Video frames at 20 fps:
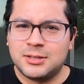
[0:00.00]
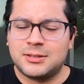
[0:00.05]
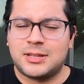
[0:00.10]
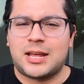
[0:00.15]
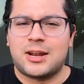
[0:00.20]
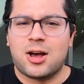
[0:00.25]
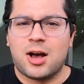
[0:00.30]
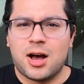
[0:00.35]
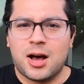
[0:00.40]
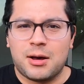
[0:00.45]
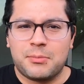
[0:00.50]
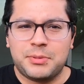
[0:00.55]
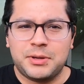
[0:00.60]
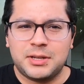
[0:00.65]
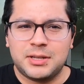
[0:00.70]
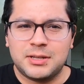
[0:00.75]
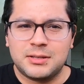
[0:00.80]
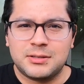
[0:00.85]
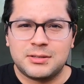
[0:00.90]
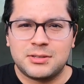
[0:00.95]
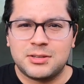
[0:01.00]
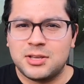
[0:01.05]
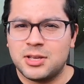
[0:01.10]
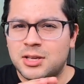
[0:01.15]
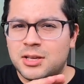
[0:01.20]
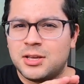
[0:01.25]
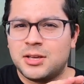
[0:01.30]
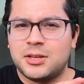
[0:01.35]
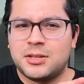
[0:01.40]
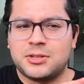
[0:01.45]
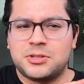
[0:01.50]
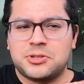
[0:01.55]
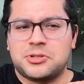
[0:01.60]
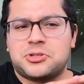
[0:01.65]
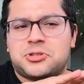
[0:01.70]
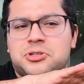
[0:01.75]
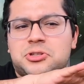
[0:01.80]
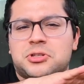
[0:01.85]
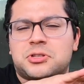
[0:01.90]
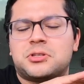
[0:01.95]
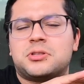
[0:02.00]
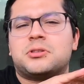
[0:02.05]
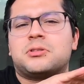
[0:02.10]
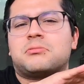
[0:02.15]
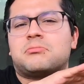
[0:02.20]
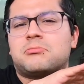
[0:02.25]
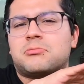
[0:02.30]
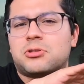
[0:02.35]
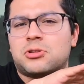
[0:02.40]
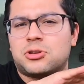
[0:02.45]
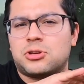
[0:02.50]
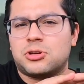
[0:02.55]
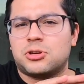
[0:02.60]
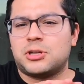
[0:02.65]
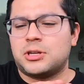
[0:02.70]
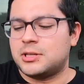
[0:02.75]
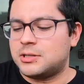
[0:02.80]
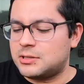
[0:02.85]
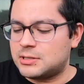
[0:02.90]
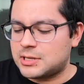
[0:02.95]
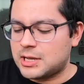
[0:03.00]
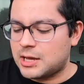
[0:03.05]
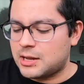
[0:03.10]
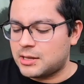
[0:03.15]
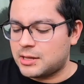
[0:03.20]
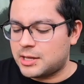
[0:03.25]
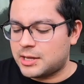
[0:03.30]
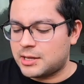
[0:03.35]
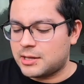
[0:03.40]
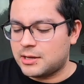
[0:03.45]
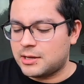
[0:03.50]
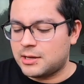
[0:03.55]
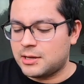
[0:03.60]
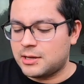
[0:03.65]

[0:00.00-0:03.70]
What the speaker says: That hoppiness, just good. It is kind of like